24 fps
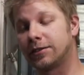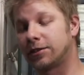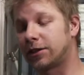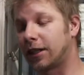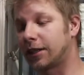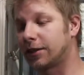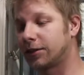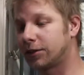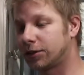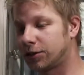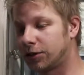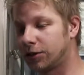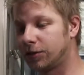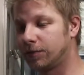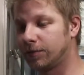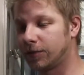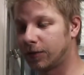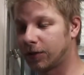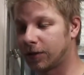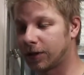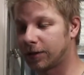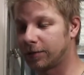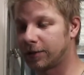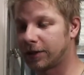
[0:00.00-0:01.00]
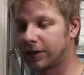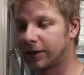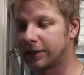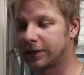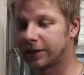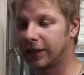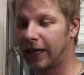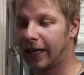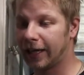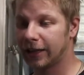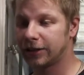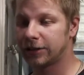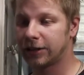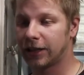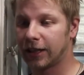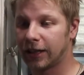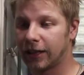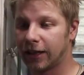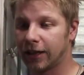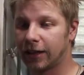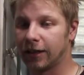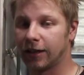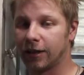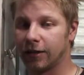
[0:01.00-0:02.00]
trying to shoot more because actually I
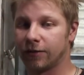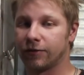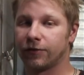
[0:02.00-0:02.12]
got a lot